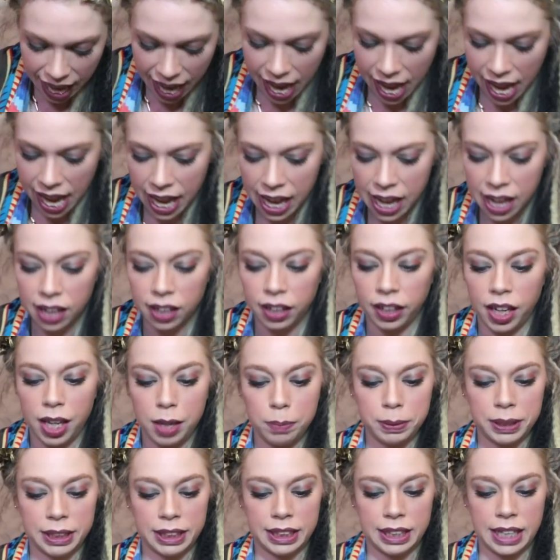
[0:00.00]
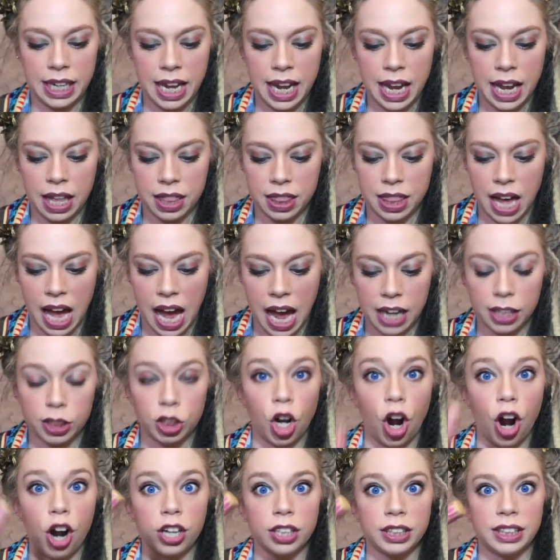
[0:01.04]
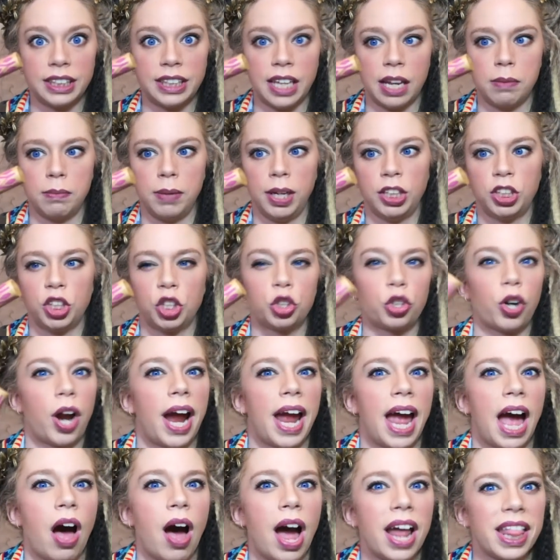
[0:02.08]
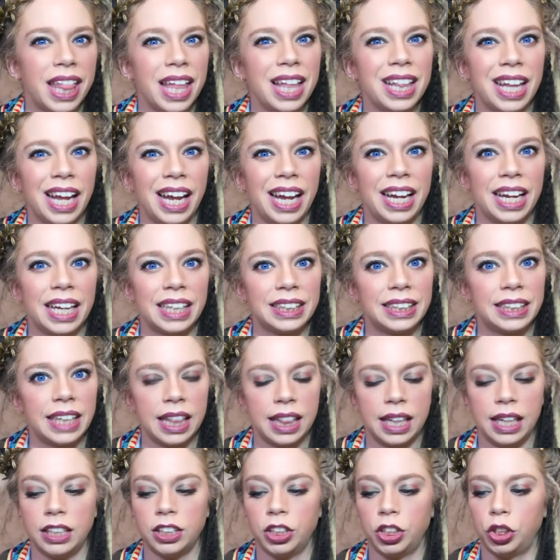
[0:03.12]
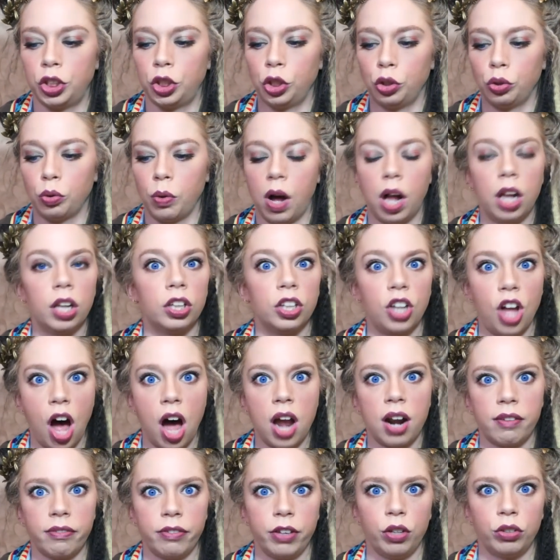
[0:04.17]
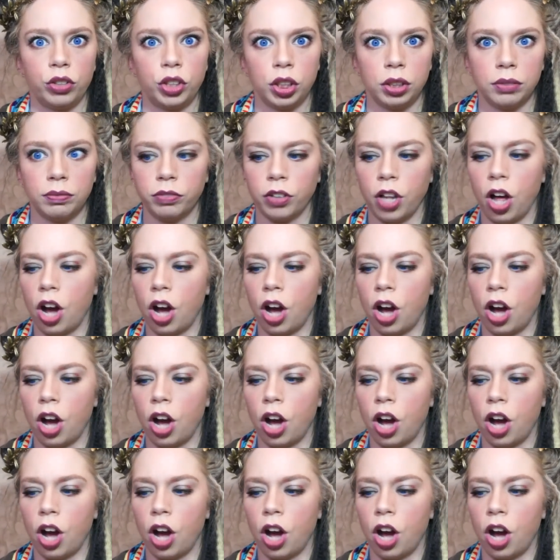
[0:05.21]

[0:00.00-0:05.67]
a lipstick that Tarte sent me to try out. I think they sent these to a lot of YouTube